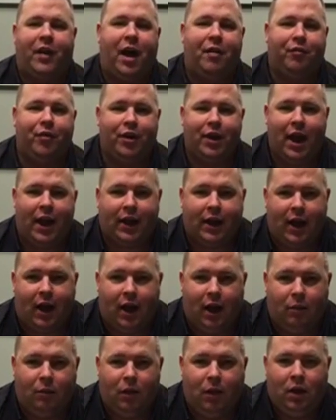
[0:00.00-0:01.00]

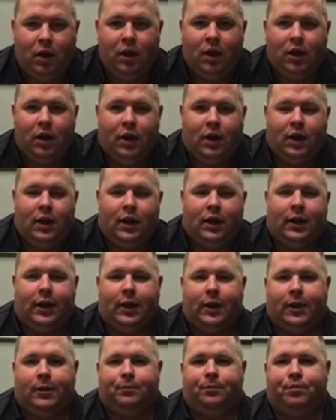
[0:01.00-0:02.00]
fiverr.com
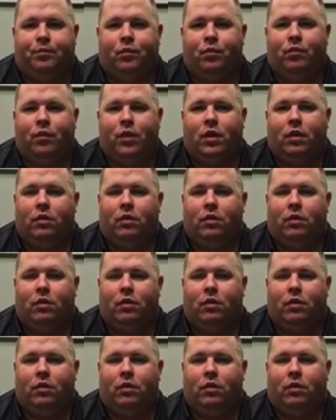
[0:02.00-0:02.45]
um,